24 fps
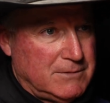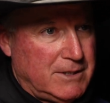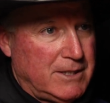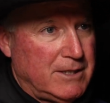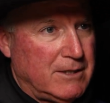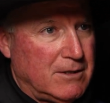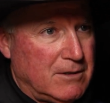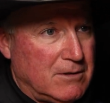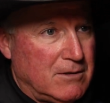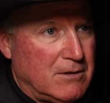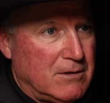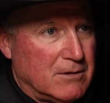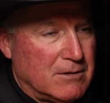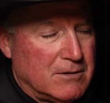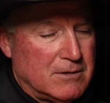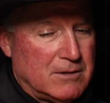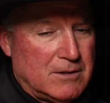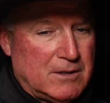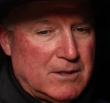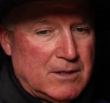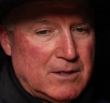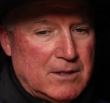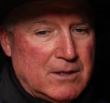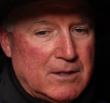They get along.
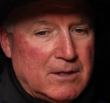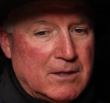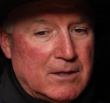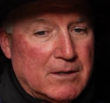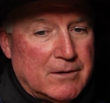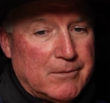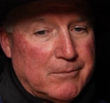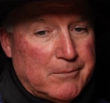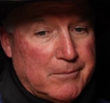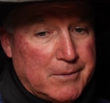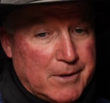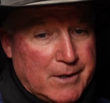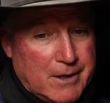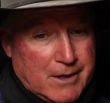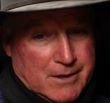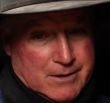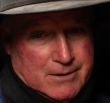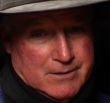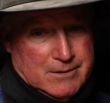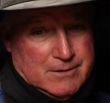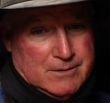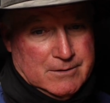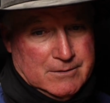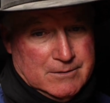
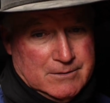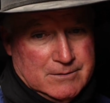But